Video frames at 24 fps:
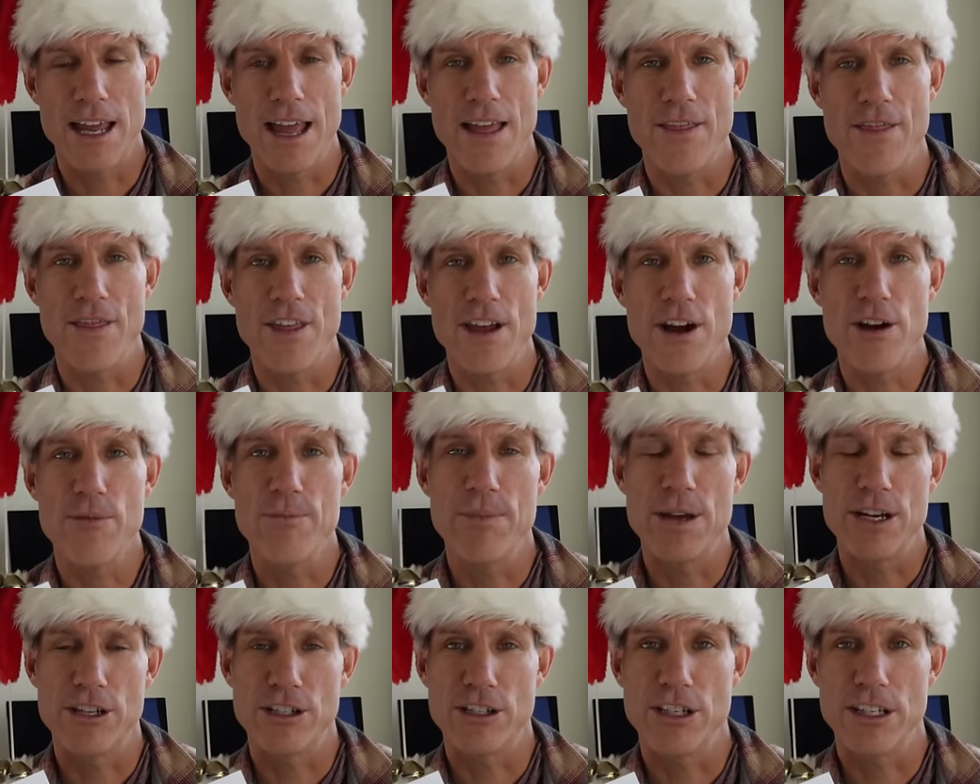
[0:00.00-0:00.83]
And their
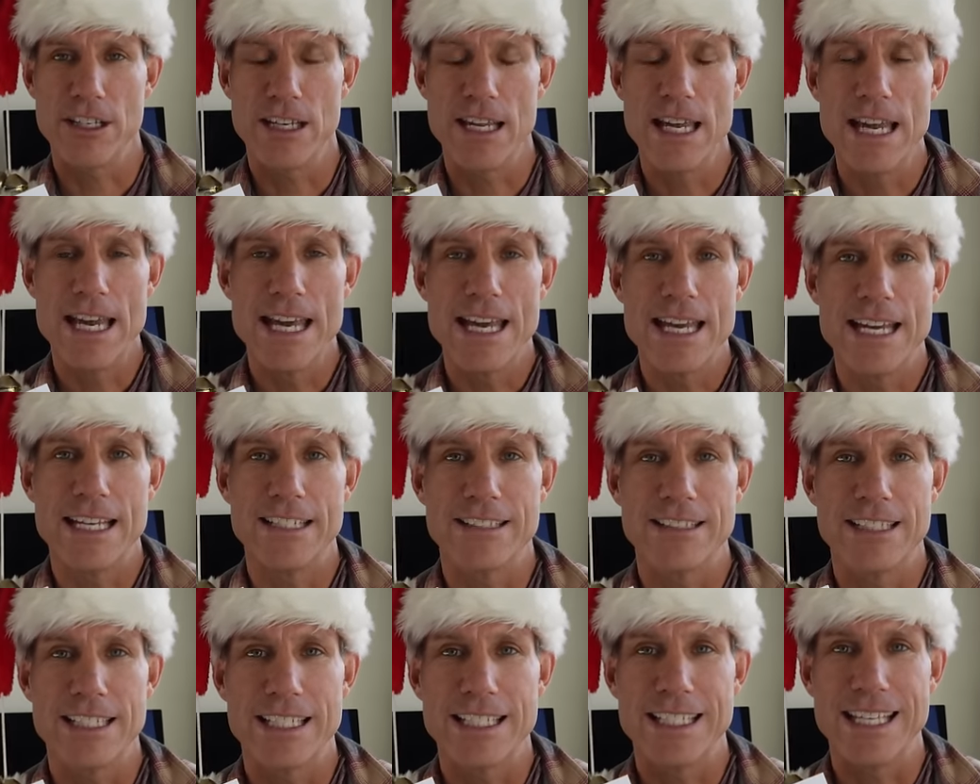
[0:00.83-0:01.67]
mission
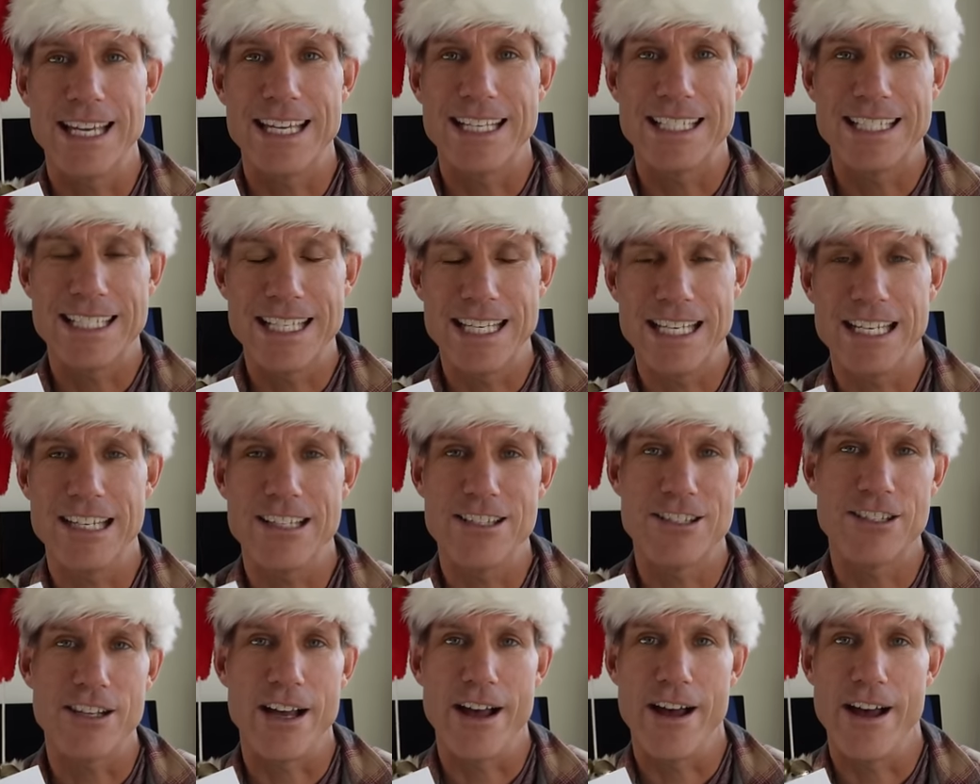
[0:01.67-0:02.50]
is to get
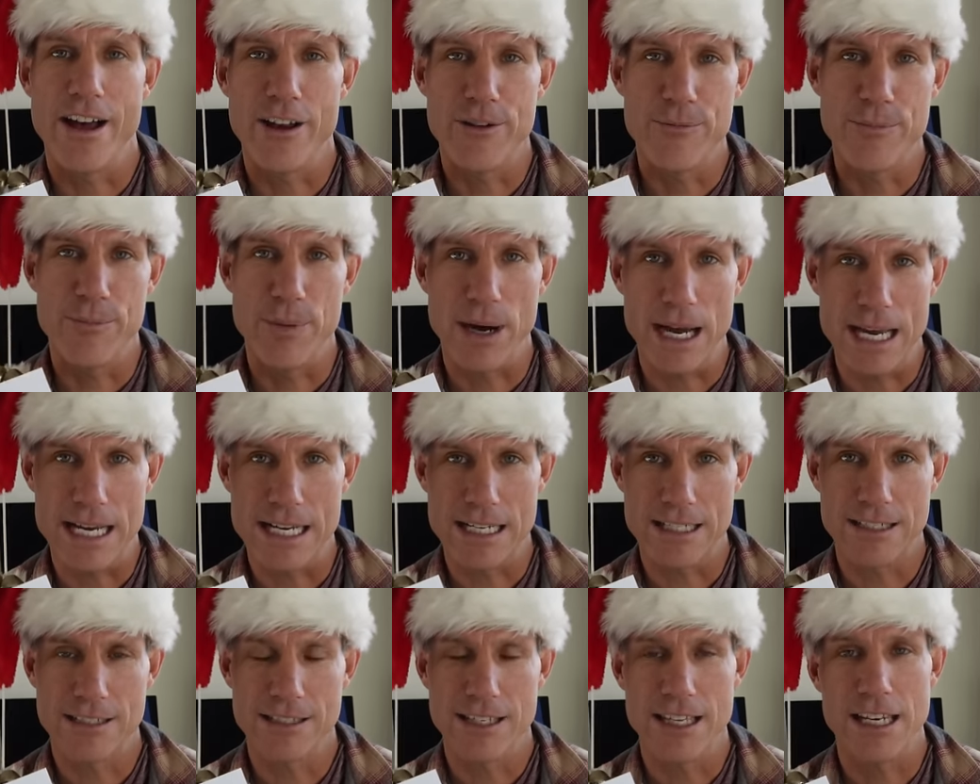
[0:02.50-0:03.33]
kids on
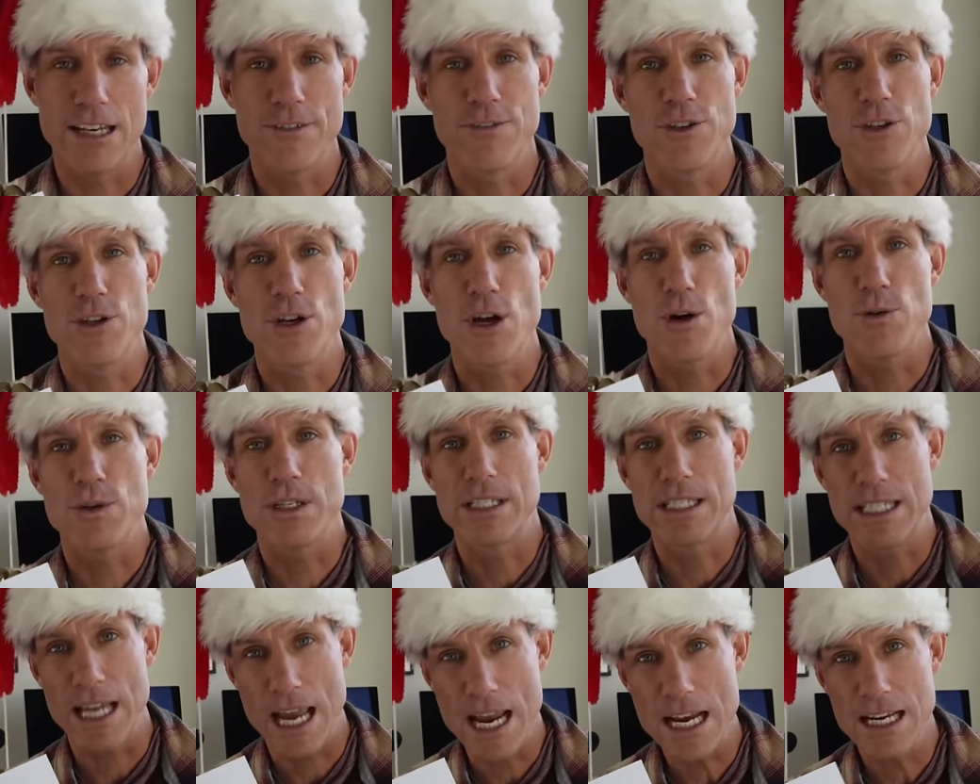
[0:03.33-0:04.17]
bikes. And if you
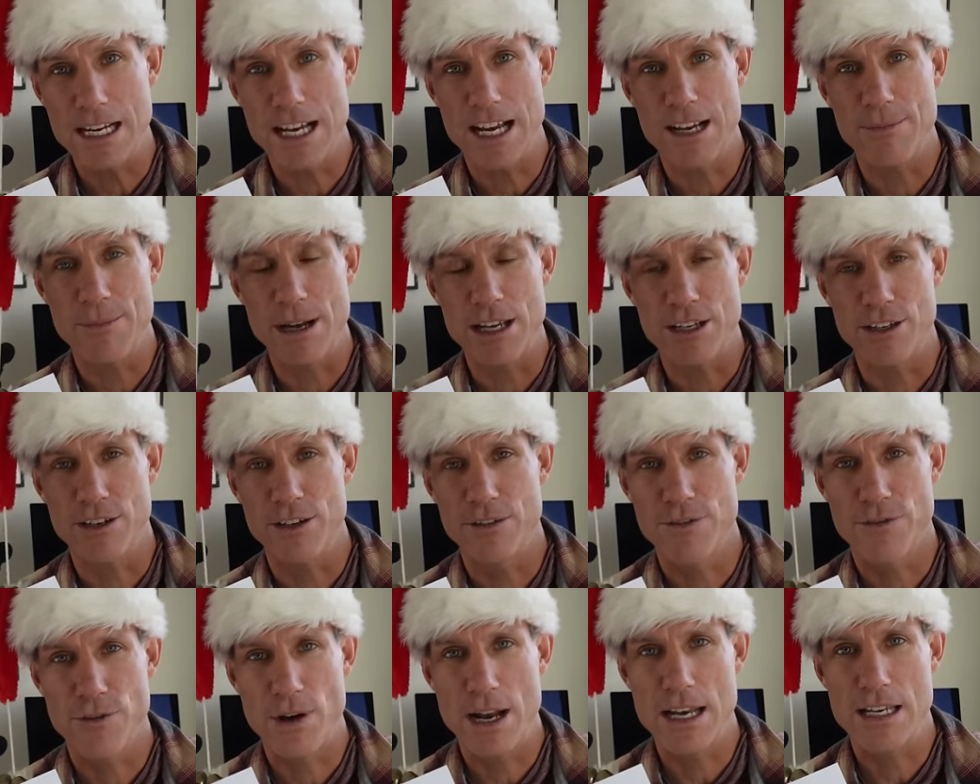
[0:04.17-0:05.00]
know Dana, my
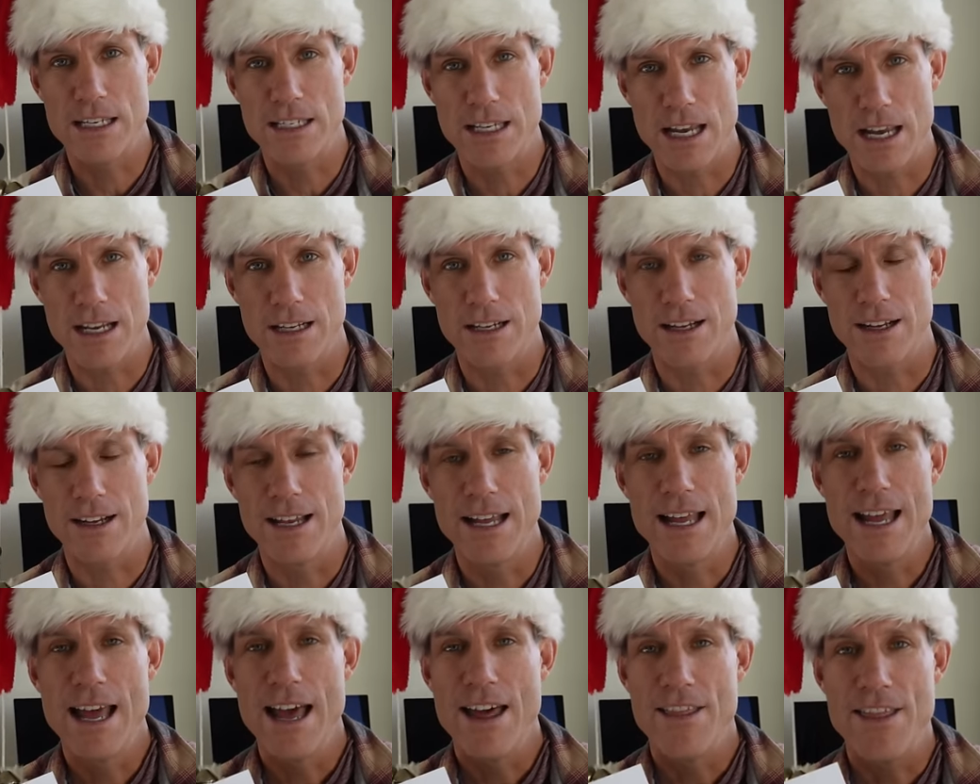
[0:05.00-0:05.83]
good friend Dana,
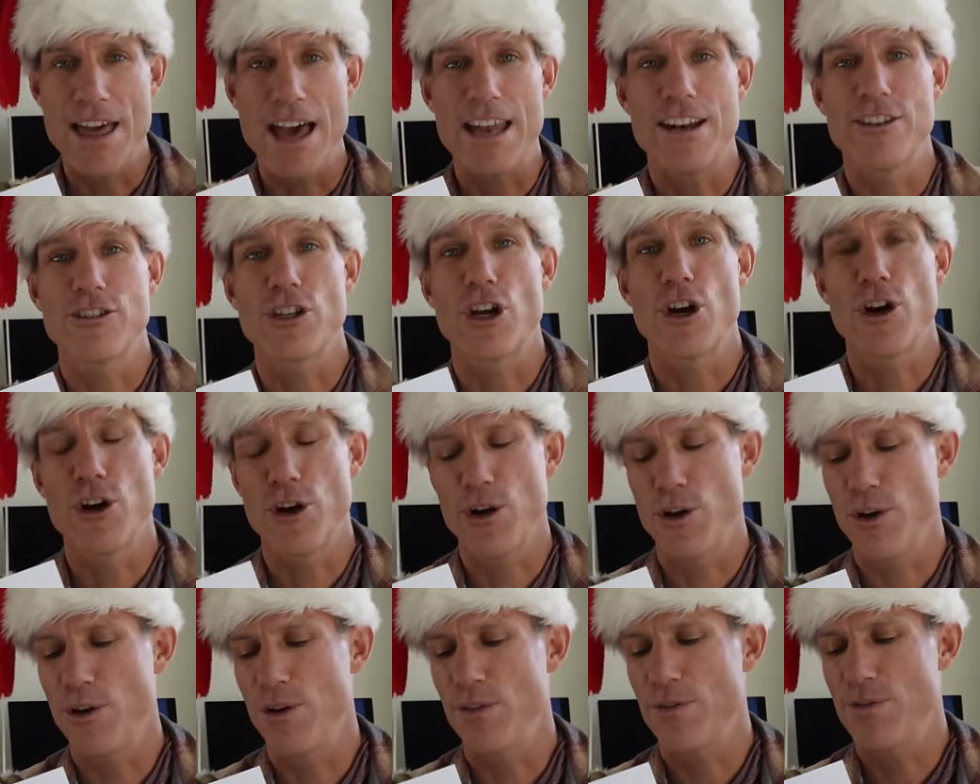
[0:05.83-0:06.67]
that is
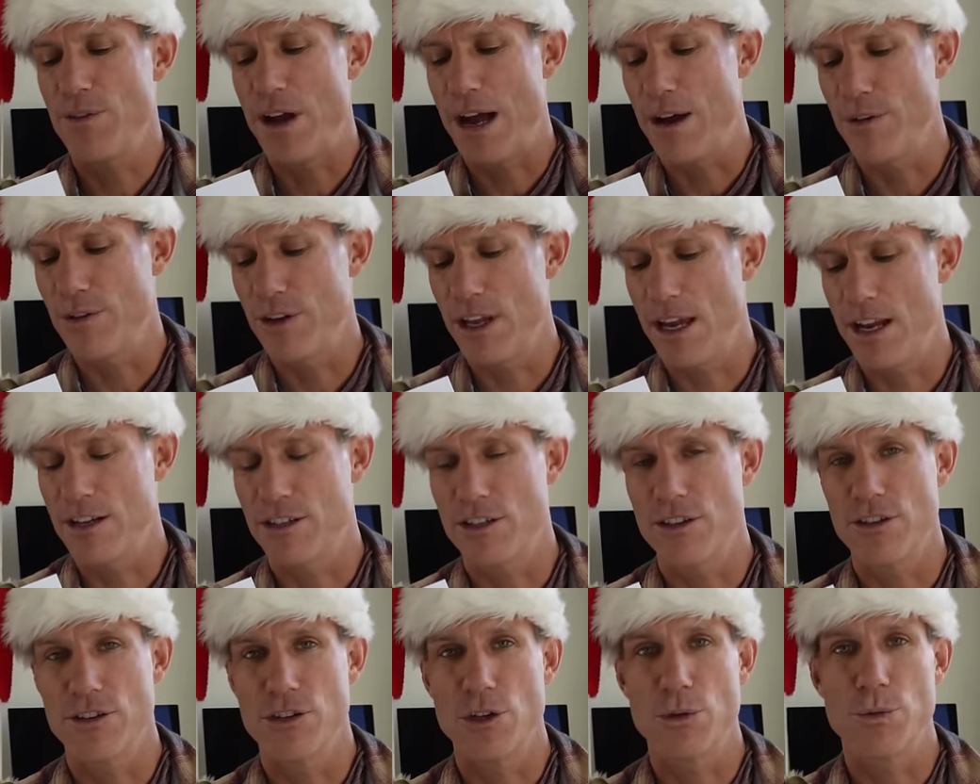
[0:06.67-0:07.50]
her
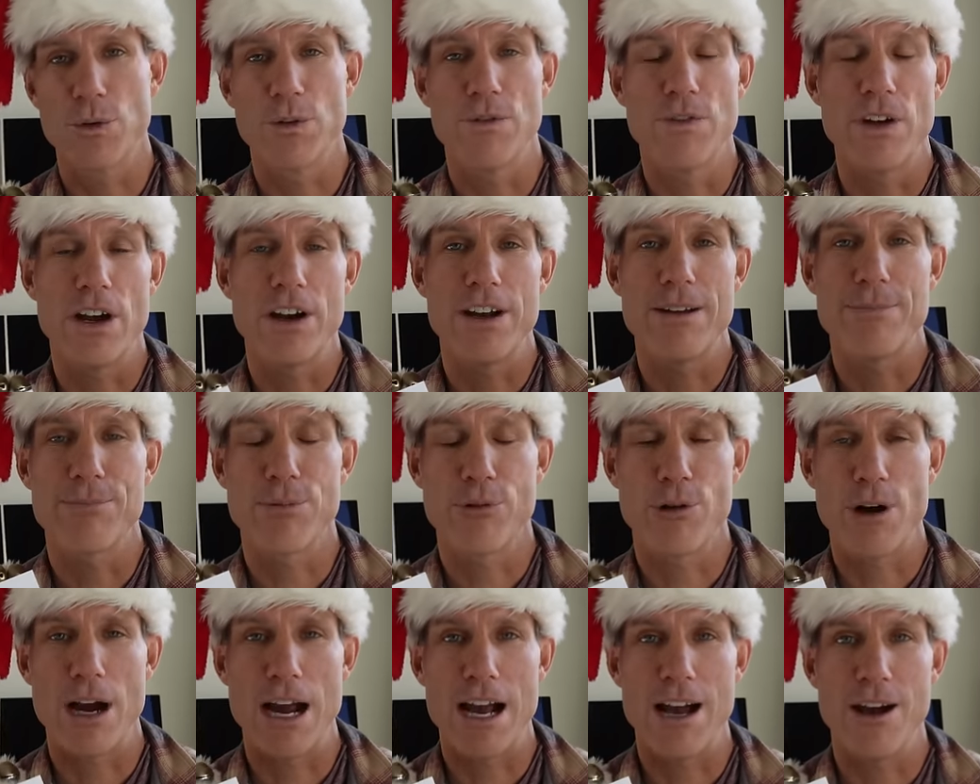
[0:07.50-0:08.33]
foundation. So we're very
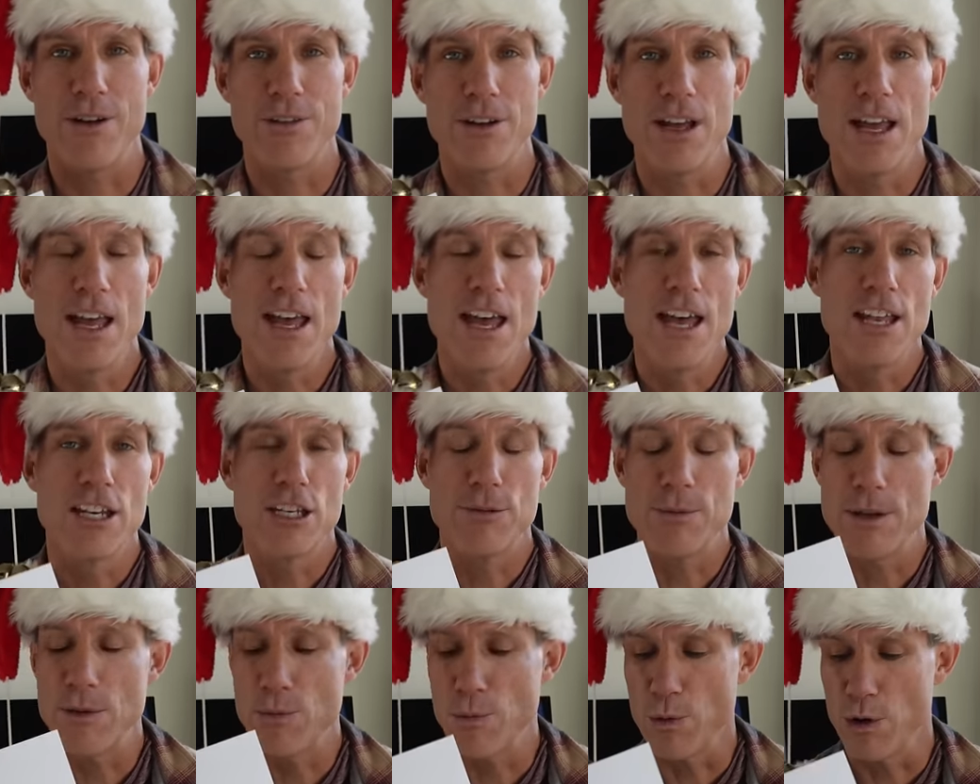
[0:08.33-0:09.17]
proud
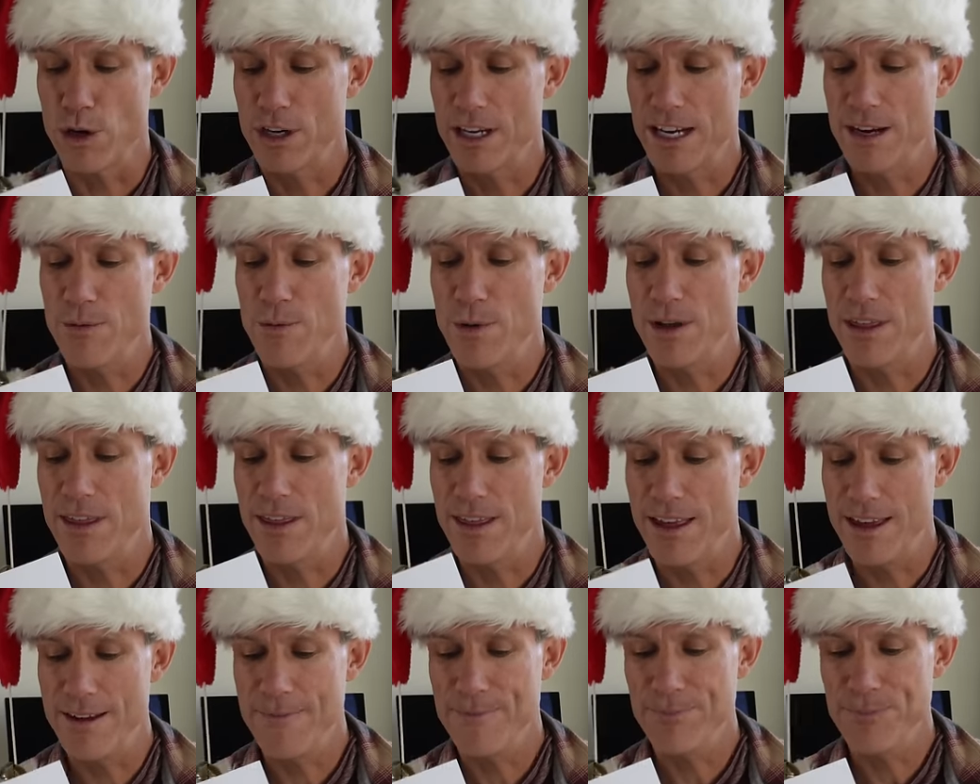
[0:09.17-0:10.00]
to be working with
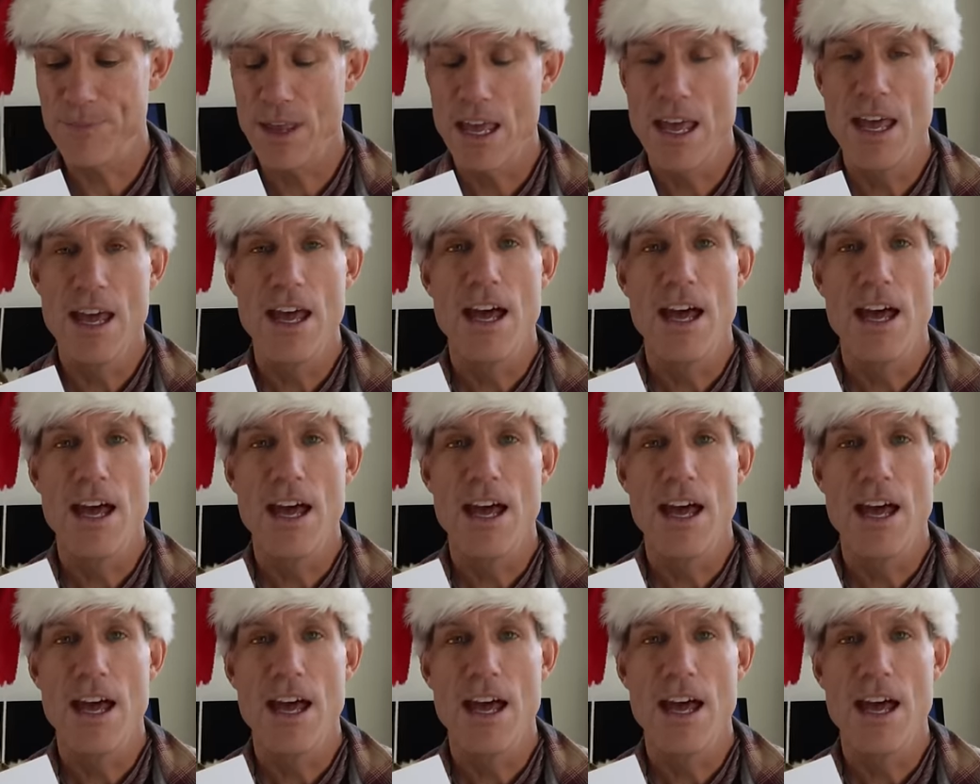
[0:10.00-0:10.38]
them.